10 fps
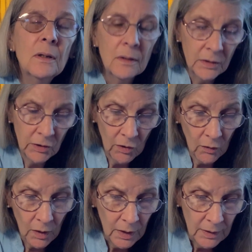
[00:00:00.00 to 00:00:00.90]

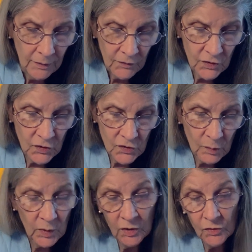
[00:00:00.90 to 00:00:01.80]
This is
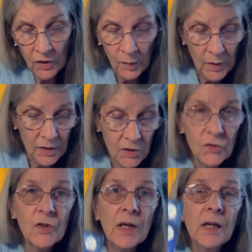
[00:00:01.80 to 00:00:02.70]
somebody who's coming in to
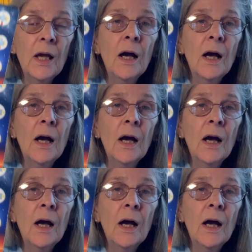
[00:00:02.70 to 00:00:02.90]
say,